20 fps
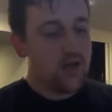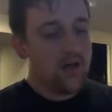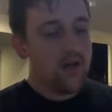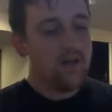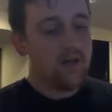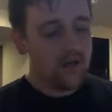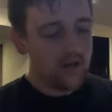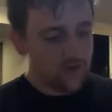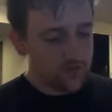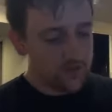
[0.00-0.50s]

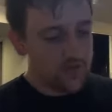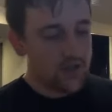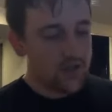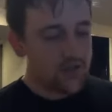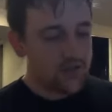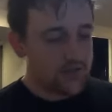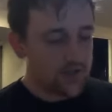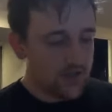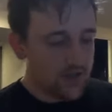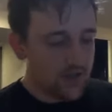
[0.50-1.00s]
Then it goes on
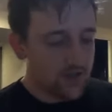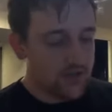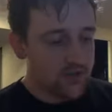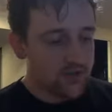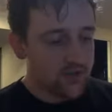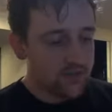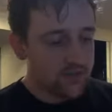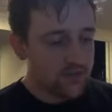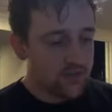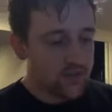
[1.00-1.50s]
to say, All
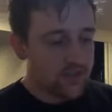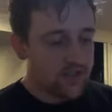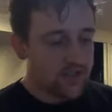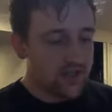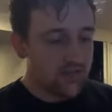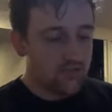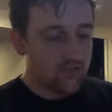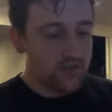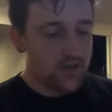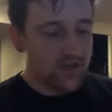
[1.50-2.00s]
scripture is
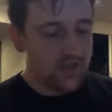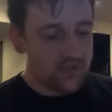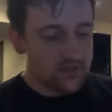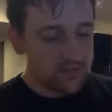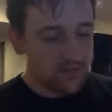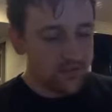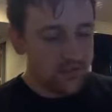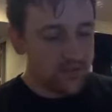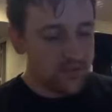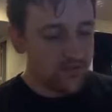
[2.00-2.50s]
given by
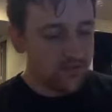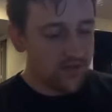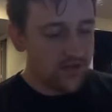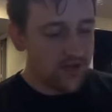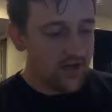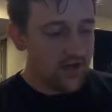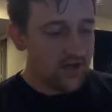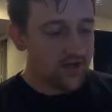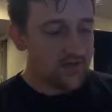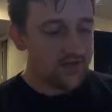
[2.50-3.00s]
inspiration of
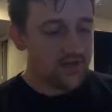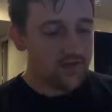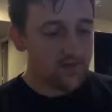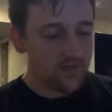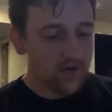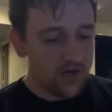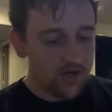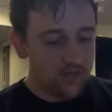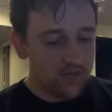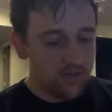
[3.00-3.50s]
God. It is
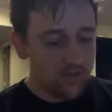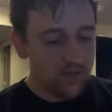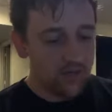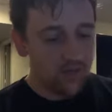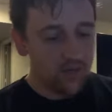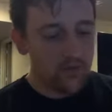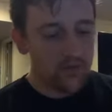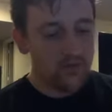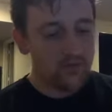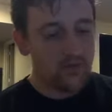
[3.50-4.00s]

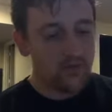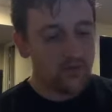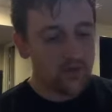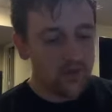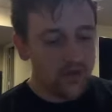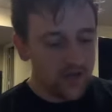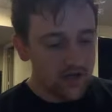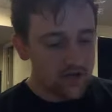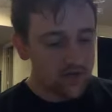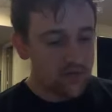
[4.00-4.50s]
profitable for
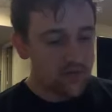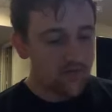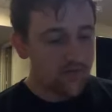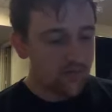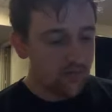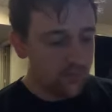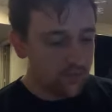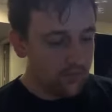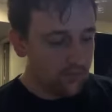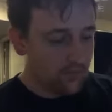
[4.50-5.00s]
doctrine,
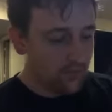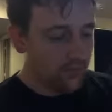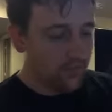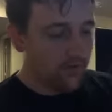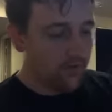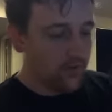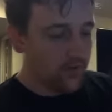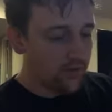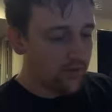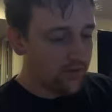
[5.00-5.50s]
for reproof,
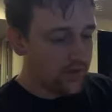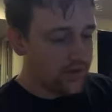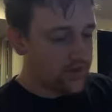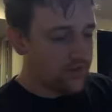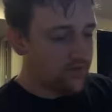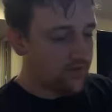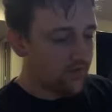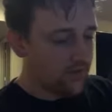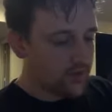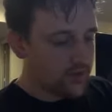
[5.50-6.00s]
for
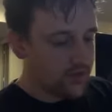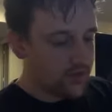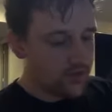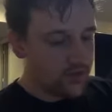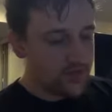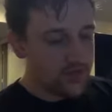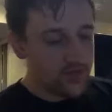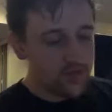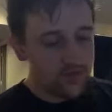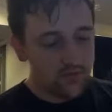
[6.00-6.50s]
correction, for
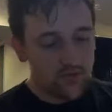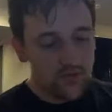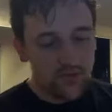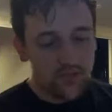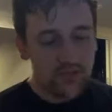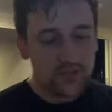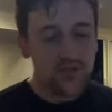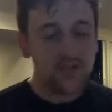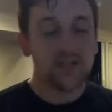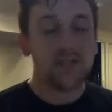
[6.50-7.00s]
instruction in
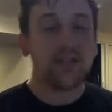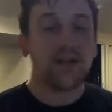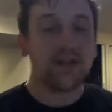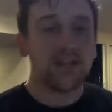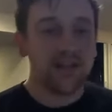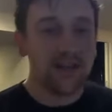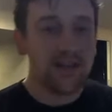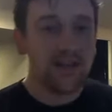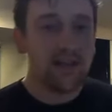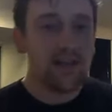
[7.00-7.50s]
righteousness. The
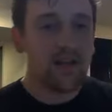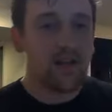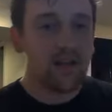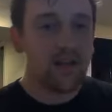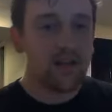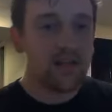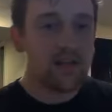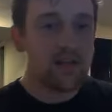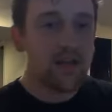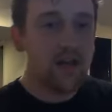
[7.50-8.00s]
idea there
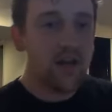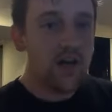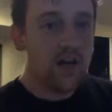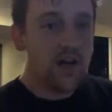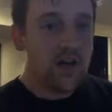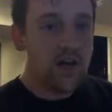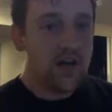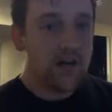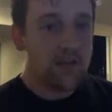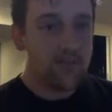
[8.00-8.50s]
is
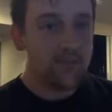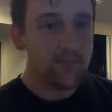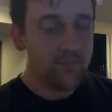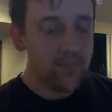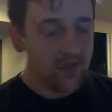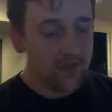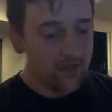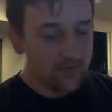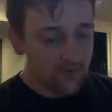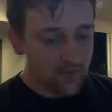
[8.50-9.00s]
um,
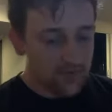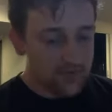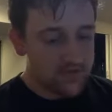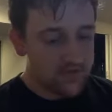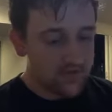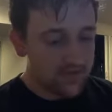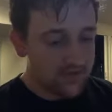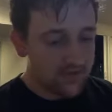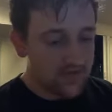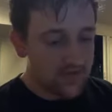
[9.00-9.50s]
verse
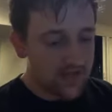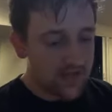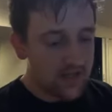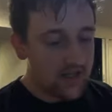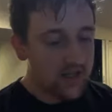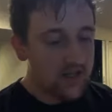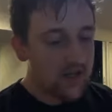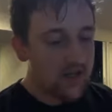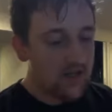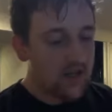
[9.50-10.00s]
15